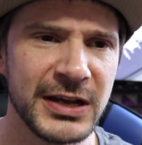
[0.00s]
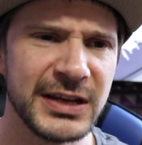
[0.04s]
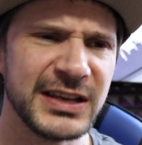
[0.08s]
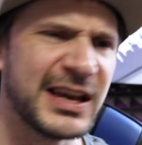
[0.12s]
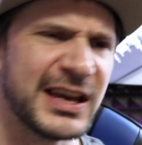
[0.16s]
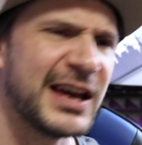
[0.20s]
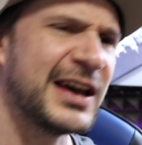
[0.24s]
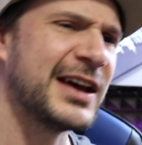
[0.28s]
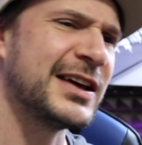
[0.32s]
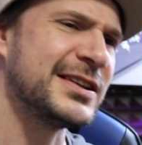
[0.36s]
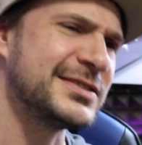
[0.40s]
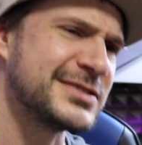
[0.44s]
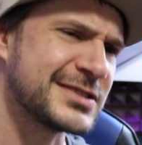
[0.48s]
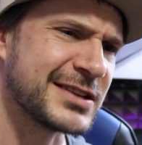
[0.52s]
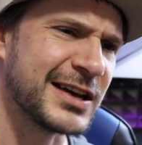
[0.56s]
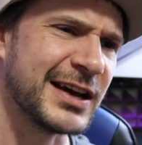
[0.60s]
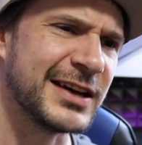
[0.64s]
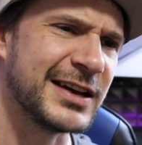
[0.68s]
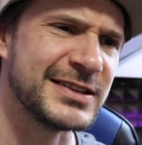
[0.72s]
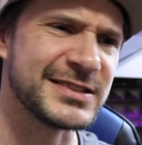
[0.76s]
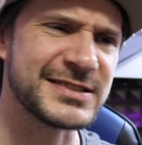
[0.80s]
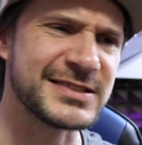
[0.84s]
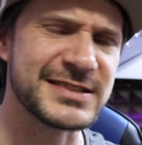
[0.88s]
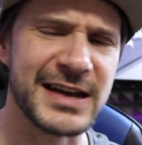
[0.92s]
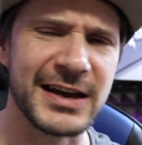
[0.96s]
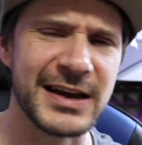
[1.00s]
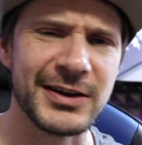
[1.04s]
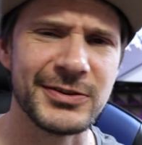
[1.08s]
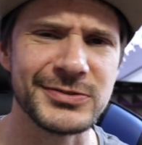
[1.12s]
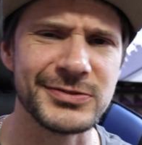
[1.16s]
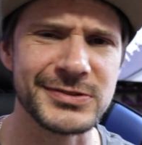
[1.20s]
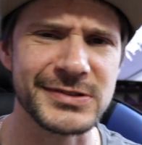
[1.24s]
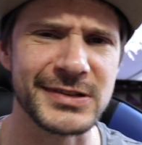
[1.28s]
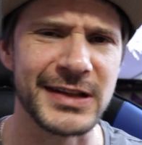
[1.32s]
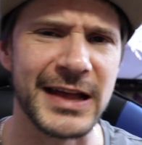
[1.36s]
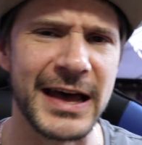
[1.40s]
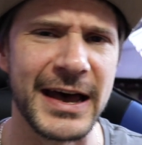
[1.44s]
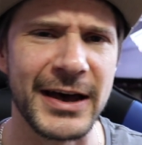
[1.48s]
Yeah, it kind of
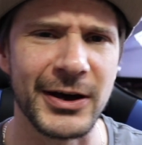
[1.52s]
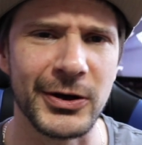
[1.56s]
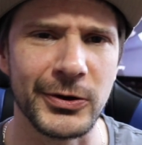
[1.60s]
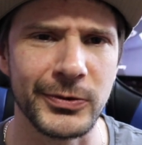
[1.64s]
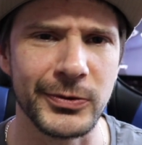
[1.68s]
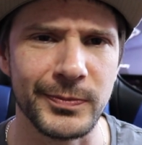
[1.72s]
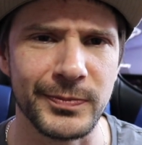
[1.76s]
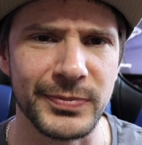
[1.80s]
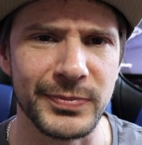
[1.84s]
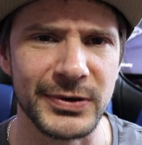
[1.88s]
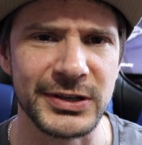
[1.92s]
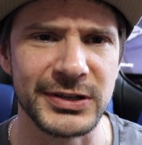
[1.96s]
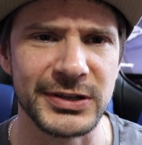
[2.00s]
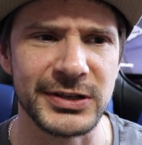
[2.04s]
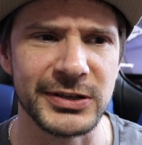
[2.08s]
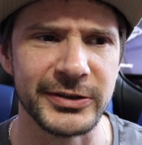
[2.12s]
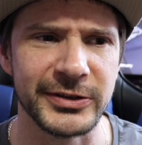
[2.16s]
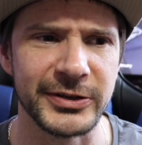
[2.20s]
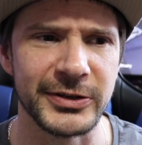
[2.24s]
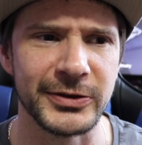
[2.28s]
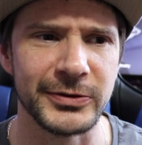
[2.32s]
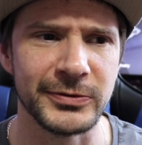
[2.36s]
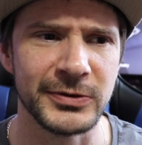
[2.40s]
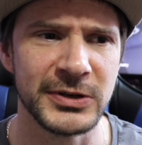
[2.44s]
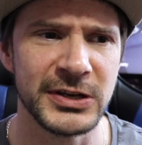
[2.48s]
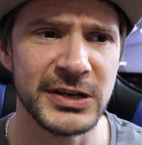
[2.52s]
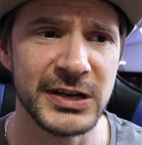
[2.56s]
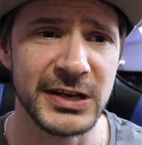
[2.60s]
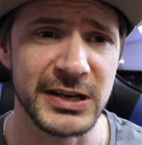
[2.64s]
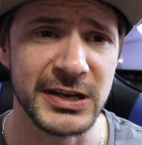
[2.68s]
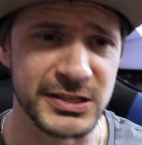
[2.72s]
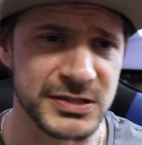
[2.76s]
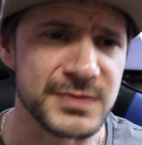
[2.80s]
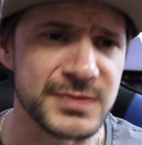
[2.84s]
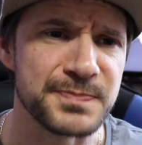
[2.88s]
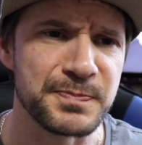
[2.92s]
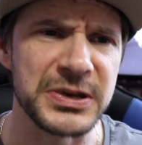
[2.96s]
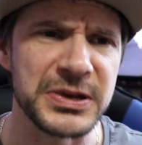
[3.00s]
sounds loud, but you know,
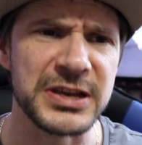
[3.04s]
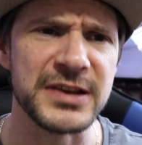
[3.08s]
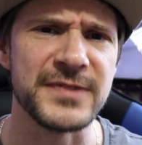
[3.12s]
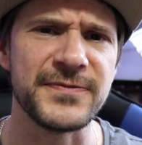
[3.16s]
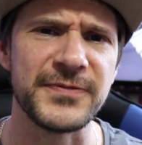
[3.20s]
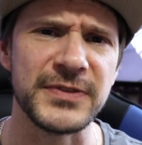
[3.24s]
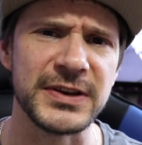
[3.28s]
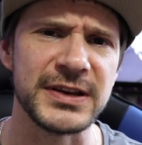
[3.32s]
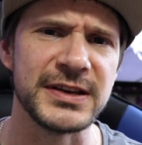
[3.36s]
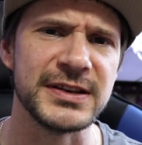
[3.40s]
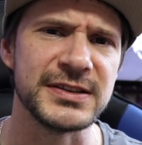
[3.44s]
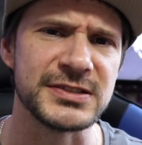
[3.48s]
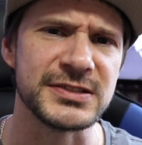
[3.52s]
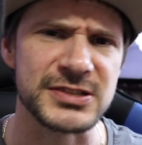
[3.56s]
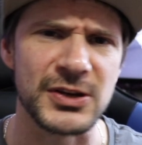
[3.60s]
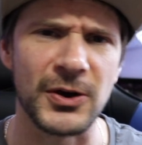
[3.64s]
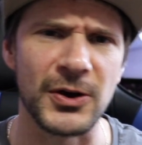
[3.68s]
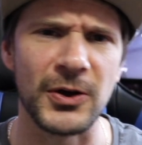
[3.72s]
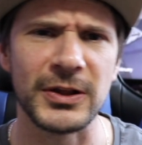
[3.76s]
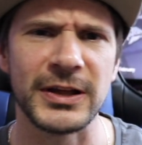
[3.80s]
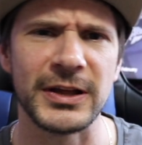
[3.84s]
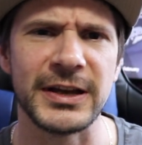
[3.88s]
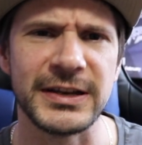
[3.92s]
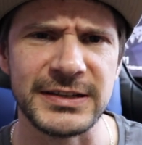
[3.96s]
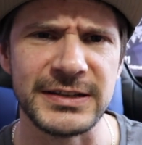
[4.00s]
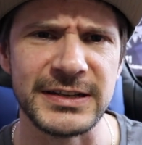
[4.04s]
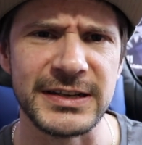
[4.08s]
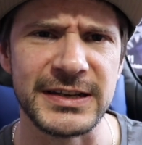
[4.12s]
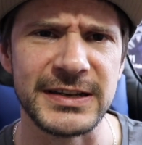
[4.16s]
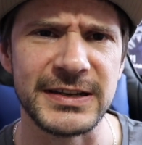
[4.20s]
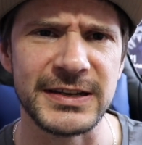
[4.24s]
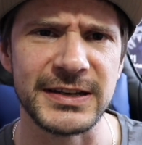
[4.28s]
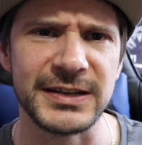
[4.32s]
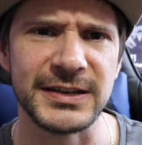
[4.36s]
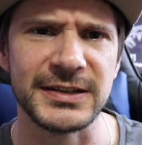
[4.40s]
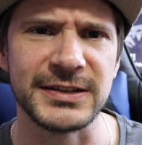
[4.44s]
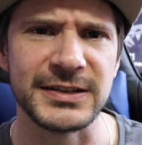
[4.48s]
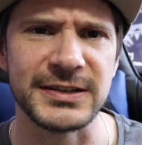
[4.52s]
it's beefy, it's all I
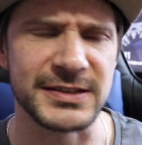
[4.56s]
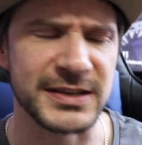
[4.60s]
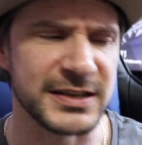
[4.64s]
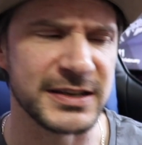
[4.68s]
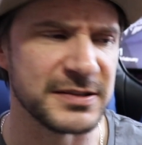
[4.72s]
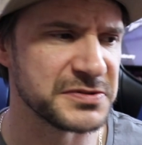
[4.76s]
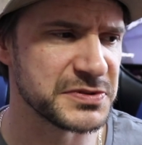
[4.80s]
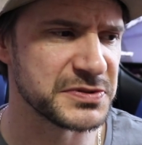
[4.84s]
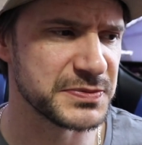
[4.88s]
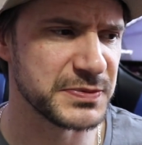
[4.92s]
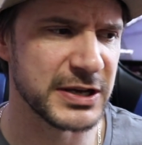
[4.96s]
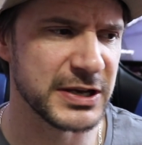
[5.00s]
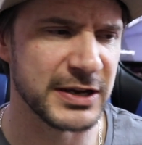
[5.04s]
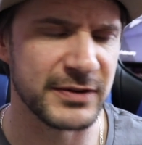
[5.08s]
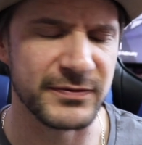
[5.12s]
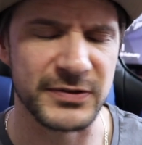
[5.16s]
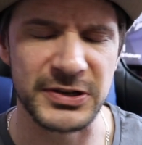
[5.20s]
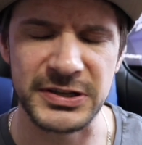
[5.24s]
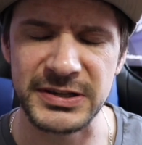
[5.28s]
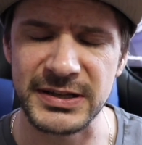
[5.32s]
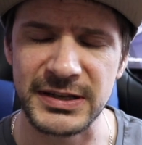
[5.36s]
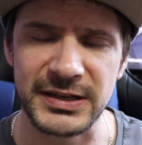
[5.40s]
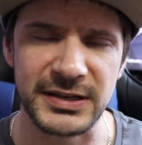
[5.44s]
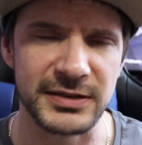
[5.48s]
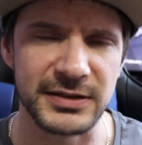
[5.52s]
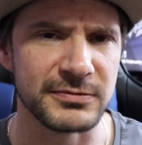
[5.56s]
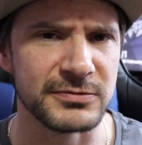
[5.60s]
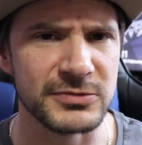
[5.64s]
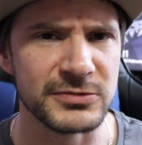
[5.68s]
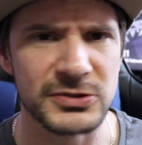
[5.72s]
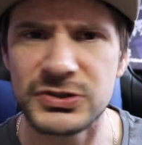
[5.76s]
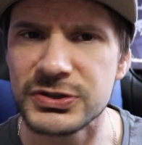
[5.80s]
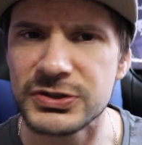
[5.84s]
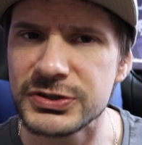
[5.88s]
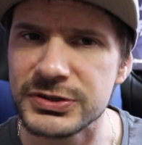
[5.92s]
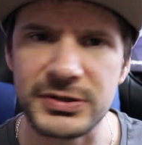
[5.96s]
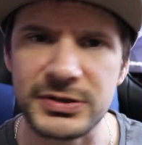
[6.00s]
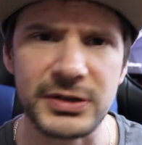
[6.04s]
need. It gives me everything,
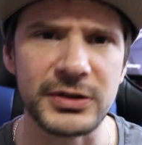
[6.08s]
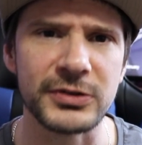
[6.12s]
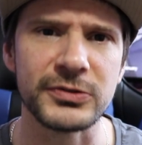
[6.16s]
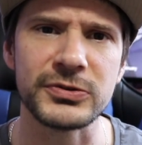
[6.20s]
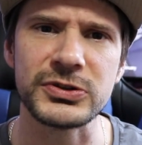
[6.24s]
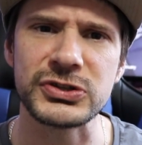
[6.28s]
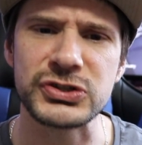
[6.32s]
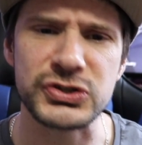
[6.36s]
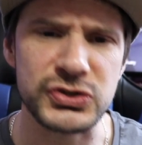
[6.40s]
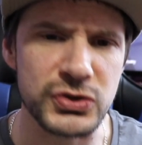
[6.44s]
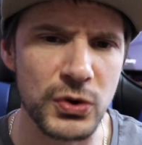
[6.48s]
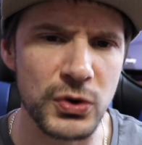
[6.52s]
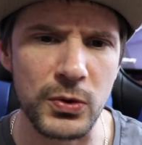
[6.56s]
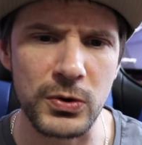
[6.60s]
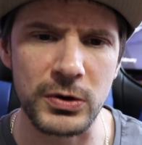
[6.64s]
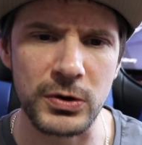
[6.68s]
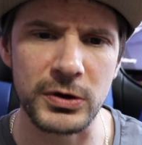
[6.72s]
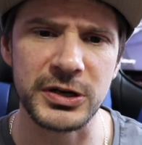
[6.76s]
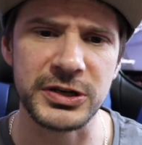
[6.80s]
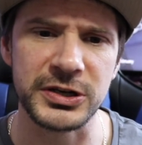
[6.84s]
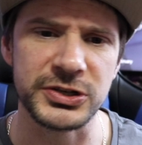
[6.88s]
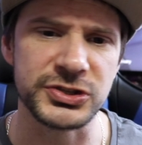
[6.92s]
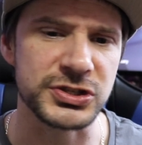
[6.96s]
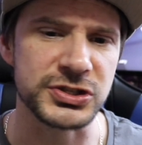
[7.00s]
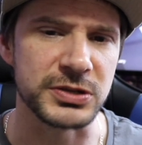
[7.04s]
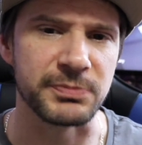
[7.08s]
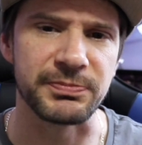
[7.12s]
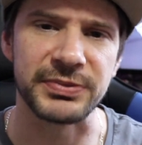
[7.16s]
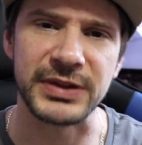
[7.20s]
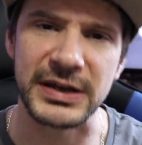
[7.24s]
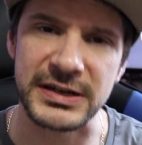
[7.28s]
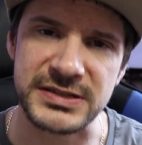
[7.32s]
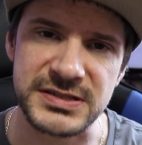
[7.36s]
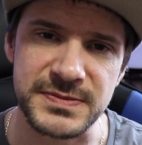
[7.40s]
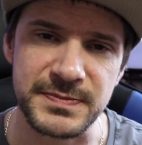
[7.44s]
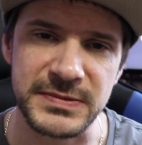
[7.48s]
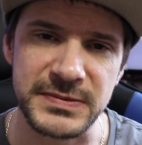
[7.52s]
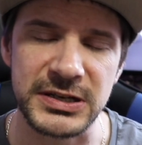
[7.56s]
you know, the storage, the
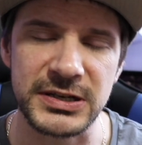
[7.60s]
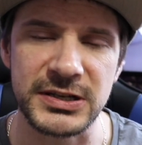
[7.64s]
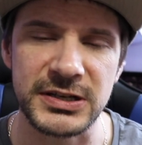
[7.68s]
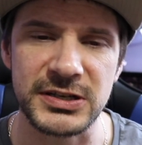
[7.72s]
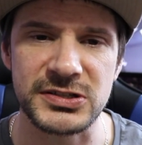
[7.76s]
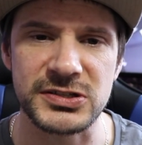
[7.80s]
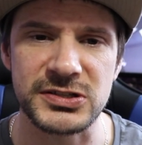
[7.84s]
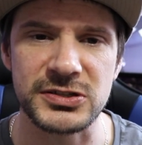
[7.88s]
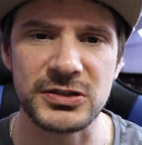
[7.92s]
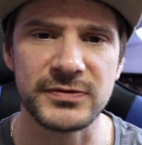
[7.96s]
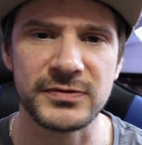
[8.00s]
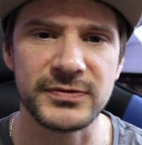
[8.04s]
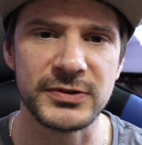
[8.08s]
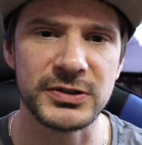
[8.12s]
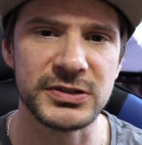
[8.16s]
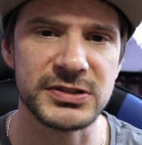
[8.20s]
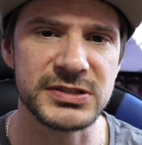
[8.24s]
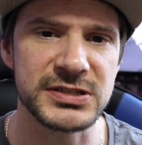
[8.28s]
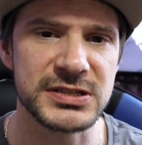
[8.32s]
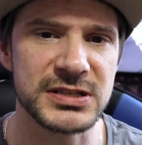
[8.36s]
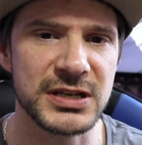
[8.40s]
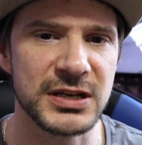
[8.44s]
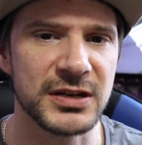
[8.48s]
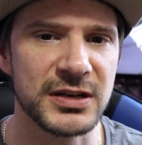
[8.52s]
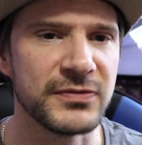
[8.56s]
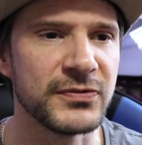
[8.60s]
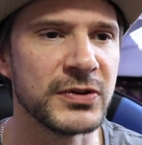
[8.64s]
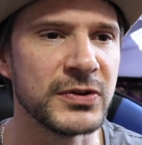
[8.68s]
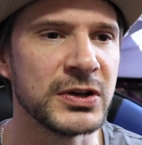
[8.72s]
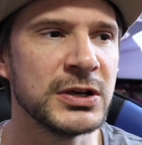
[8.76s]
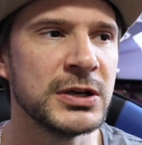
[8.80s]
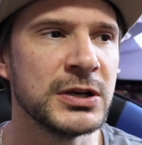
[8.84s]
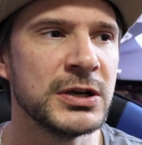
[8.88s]
Plex media server and stuff.